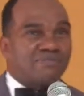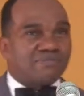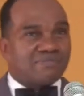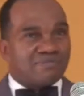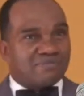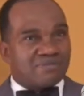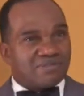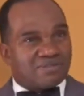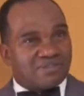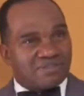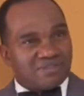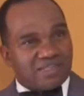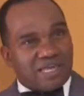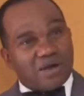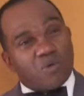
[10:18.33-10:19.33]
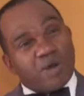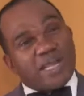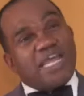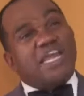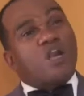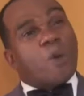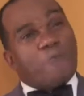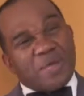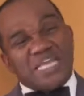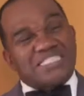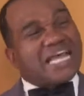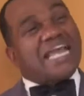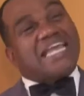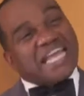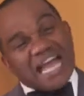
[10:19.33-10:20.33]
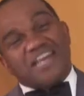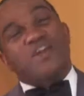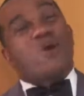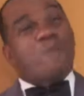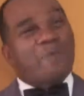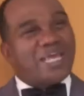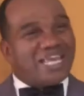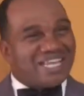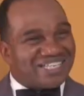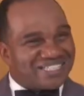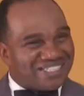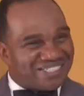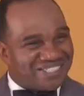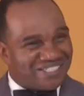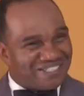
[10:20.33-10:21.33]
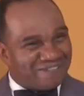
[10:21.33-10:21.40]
I don't want to hear no peace, I ain't got no peace.